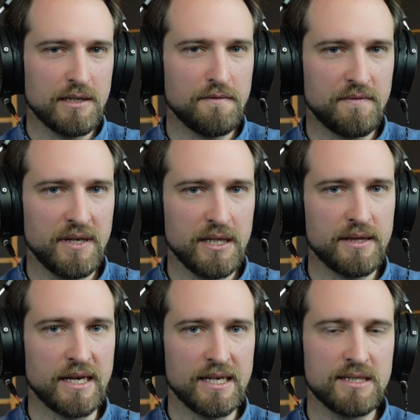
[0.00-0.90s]
feel
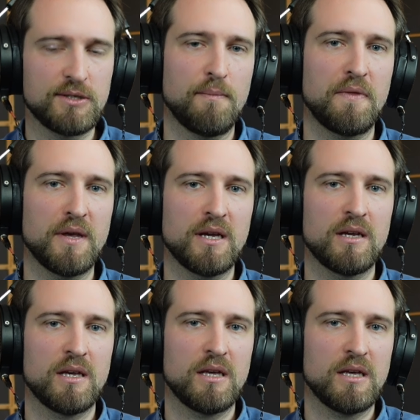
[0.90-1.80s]
there is something
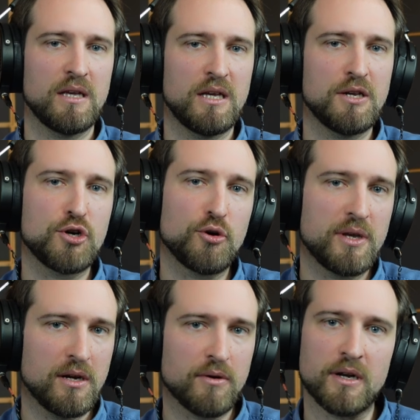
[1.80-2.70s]

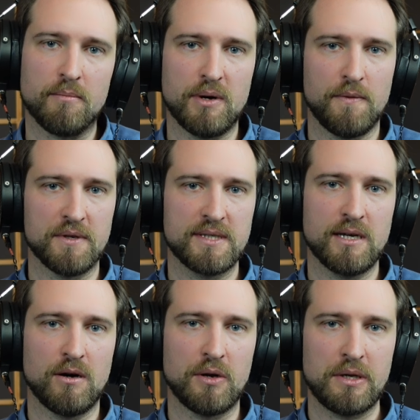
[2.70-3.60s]
incoherent about the
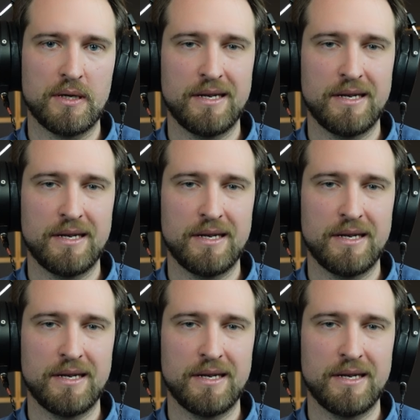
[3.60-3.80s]
sound.